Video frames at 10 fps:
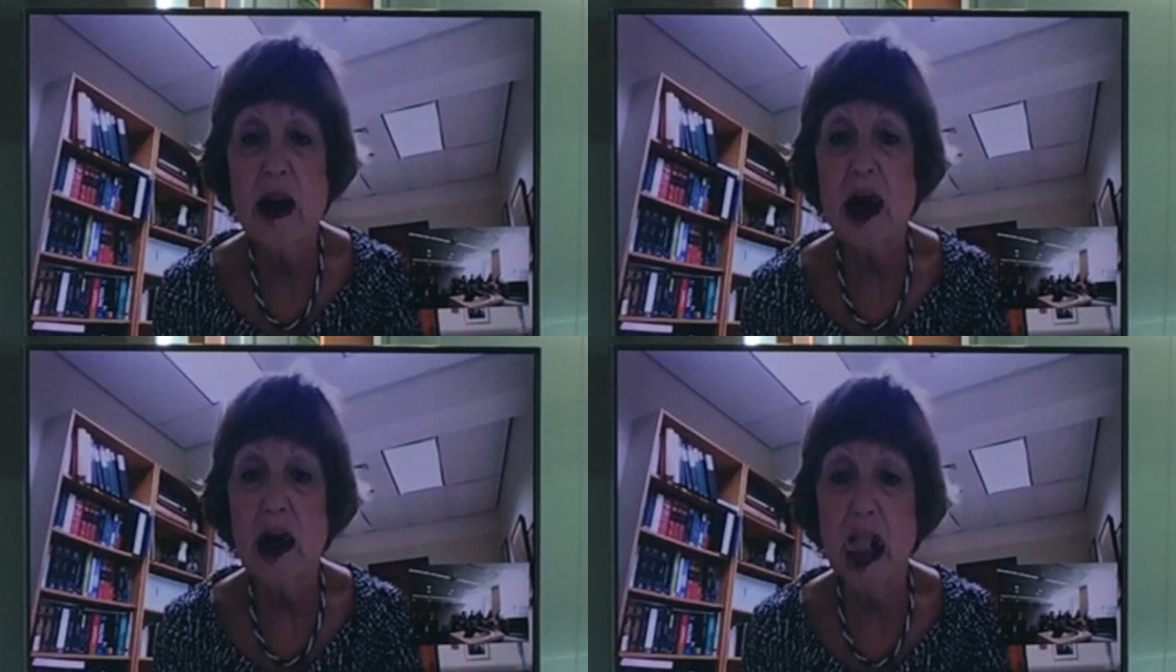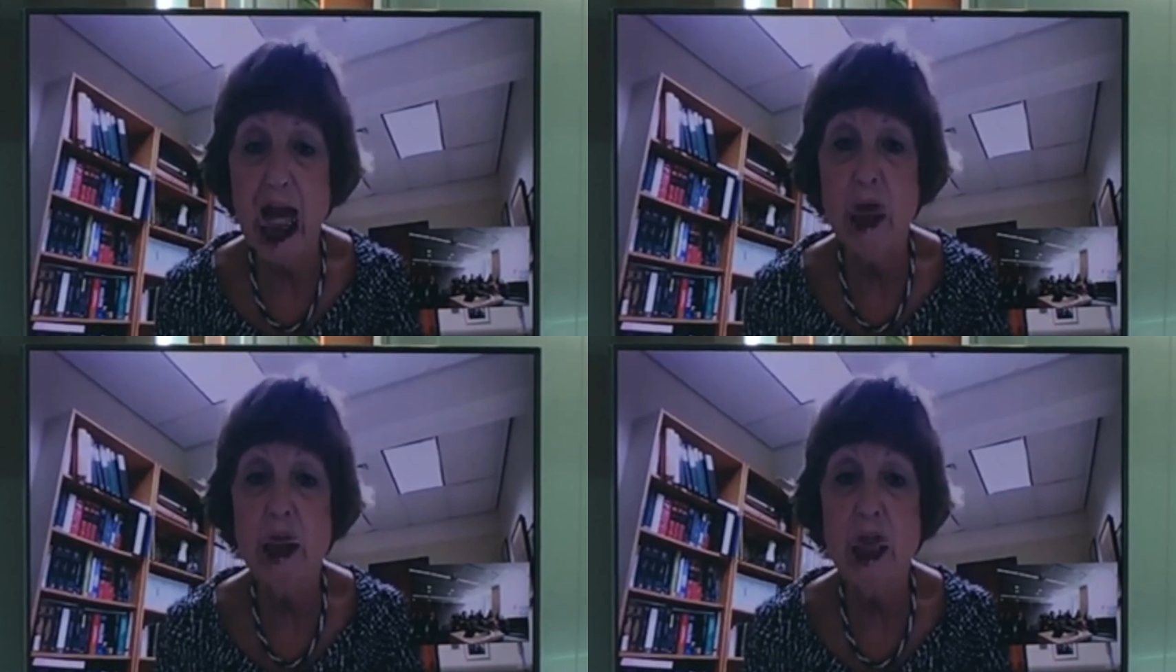that
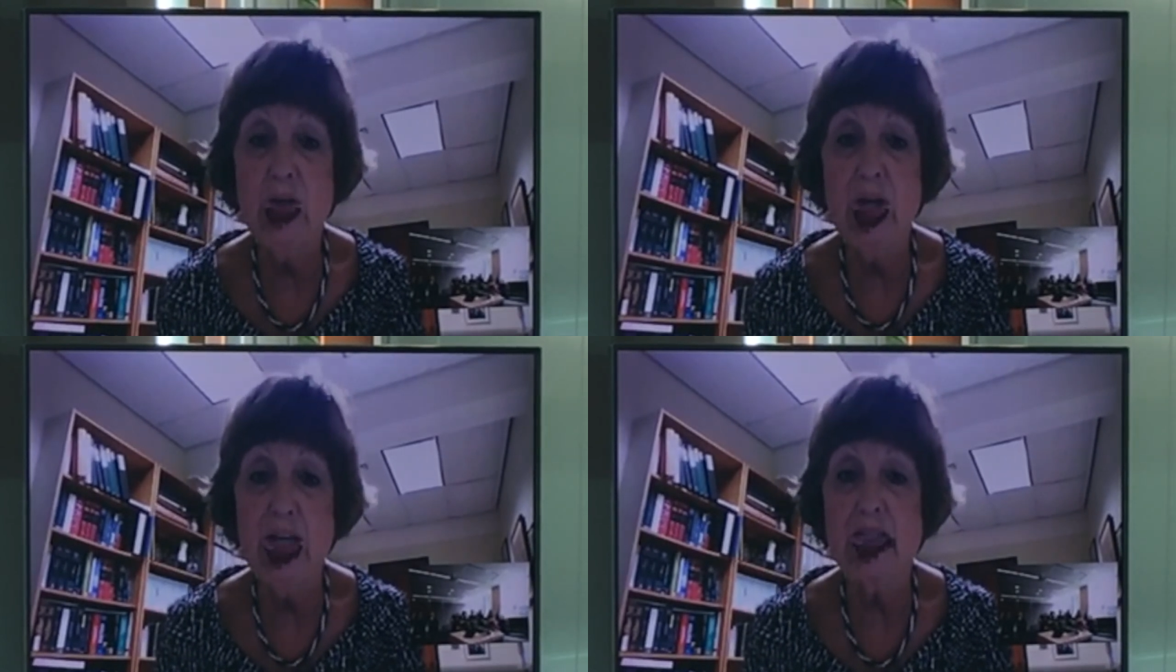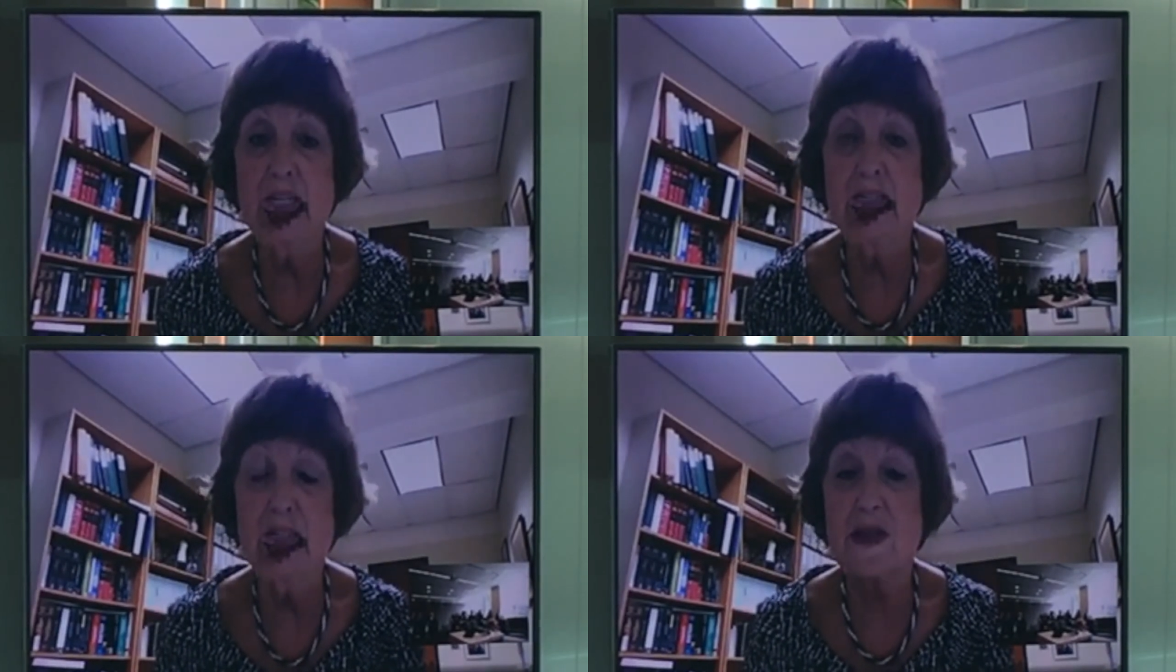allowed the United
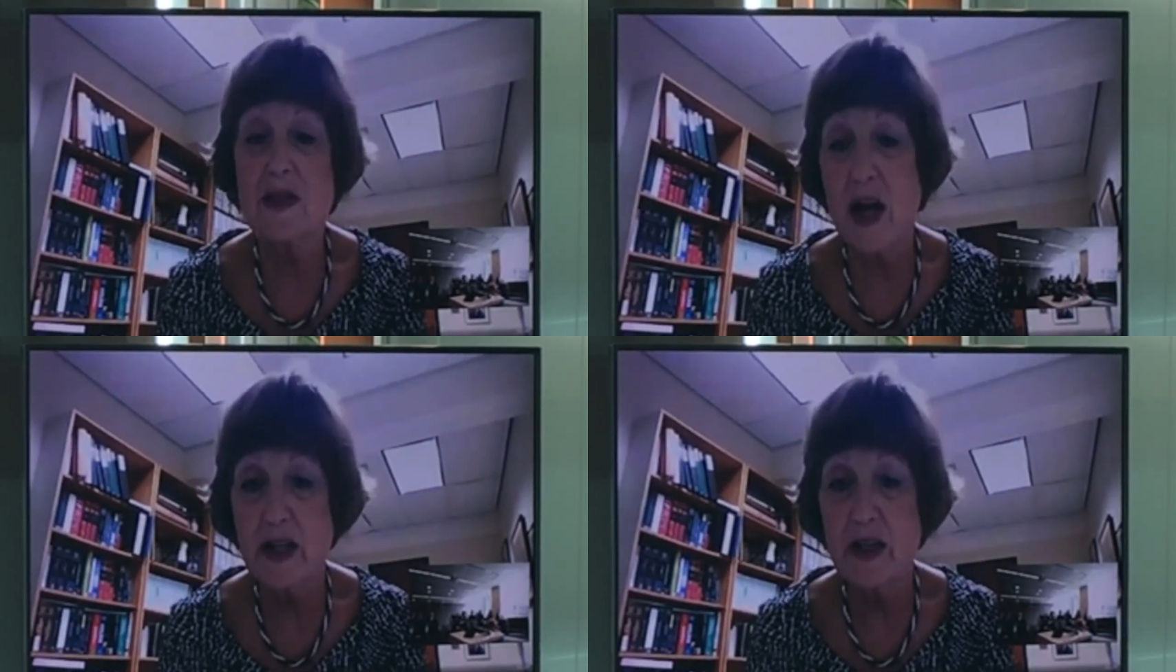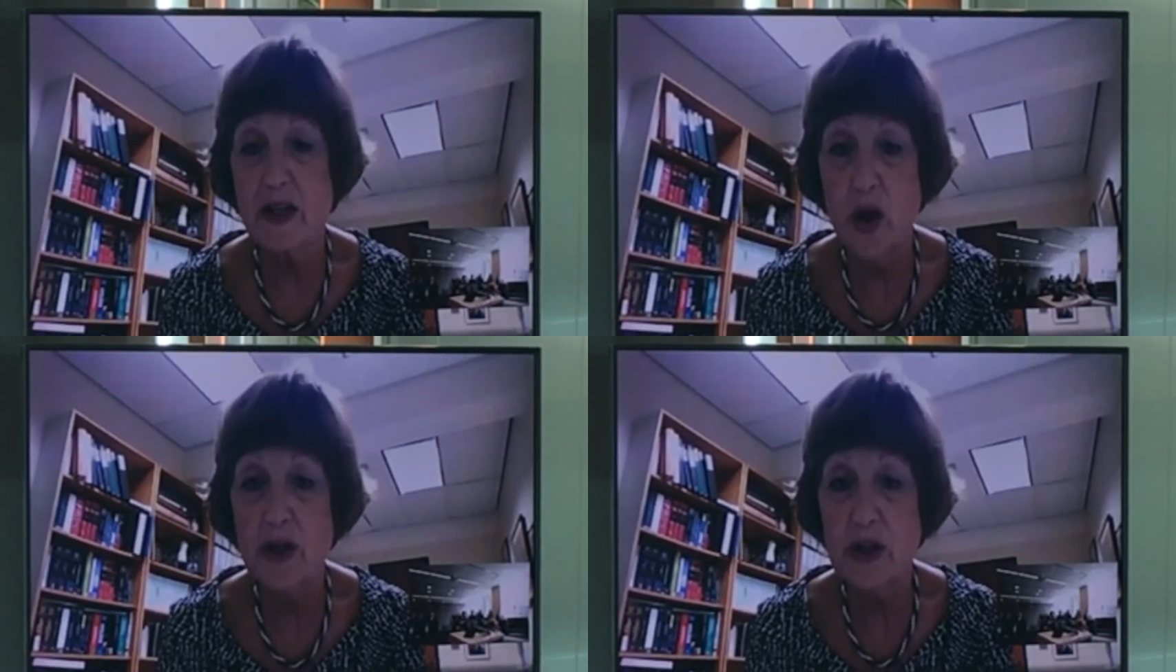States to sign
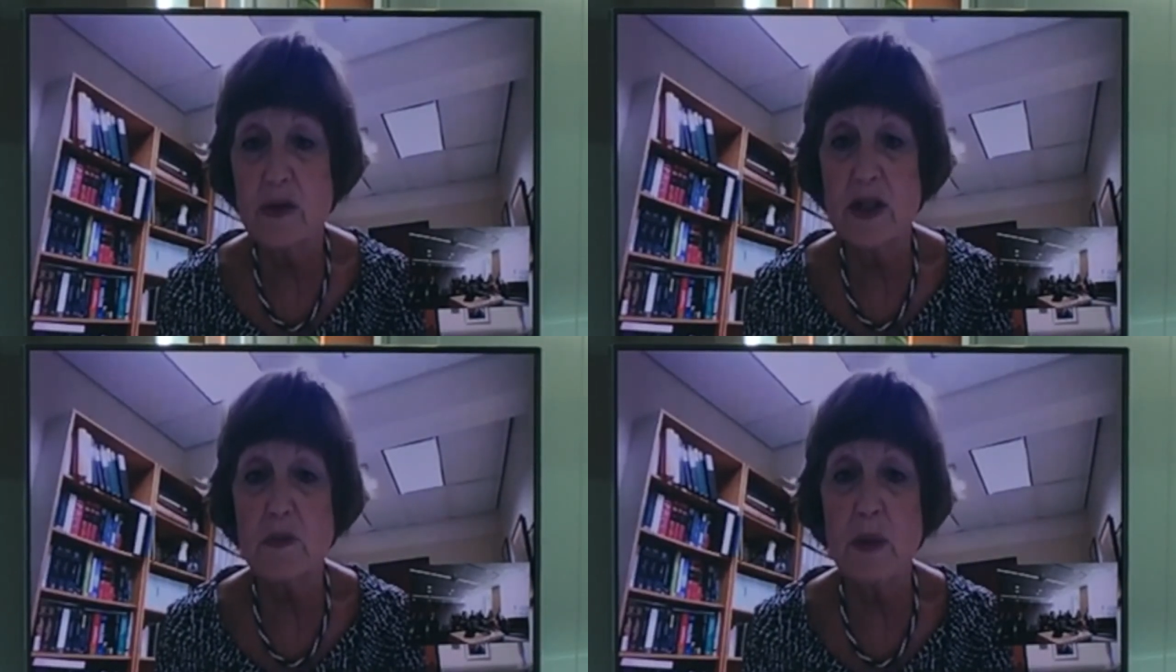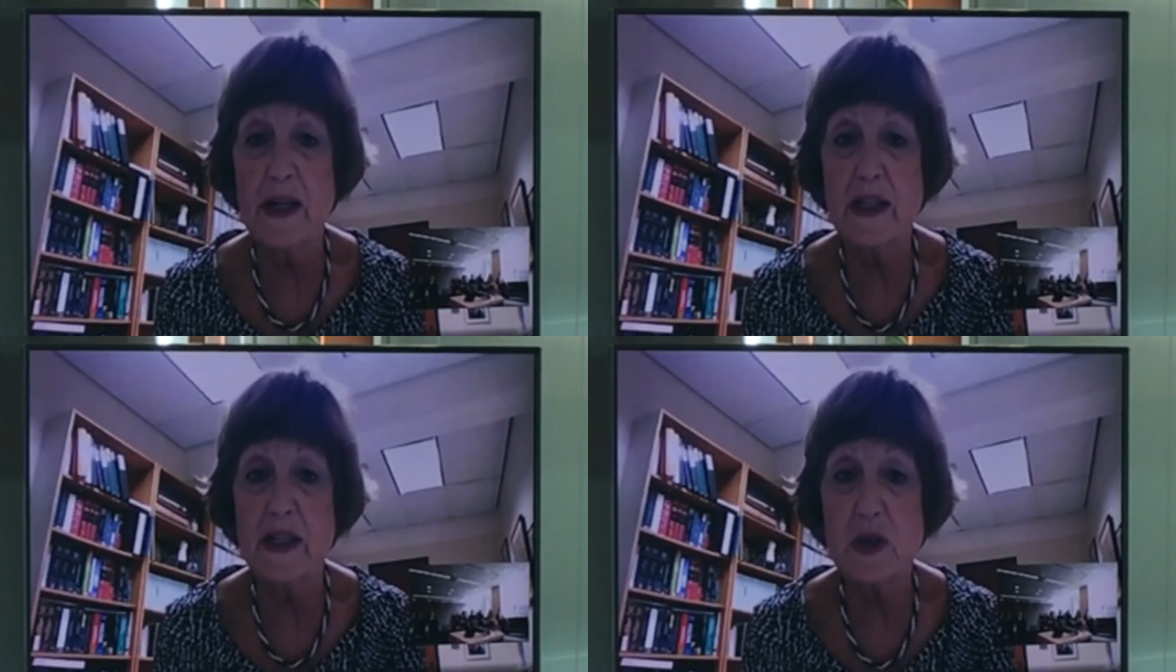onto this
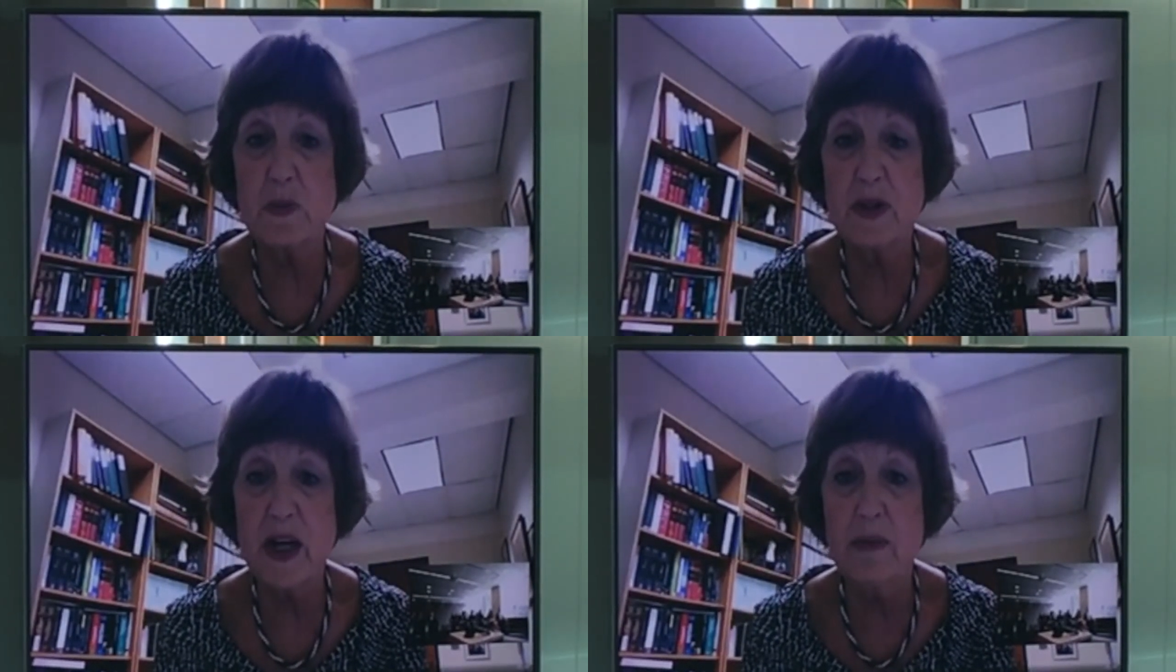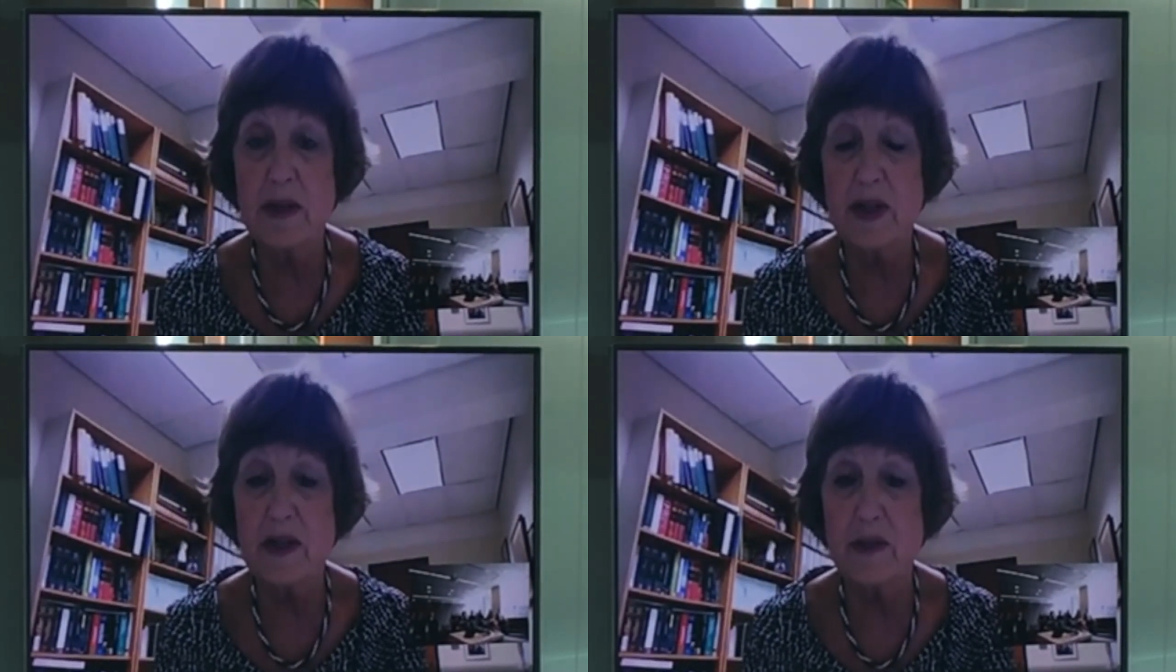binding dispute
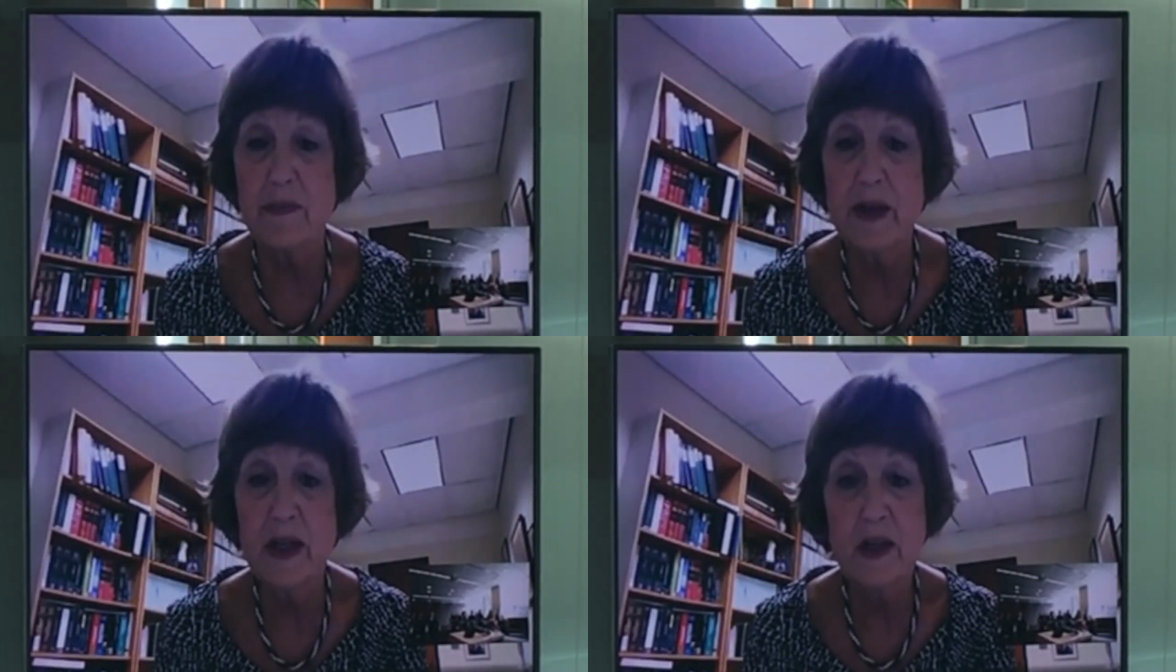settlement system.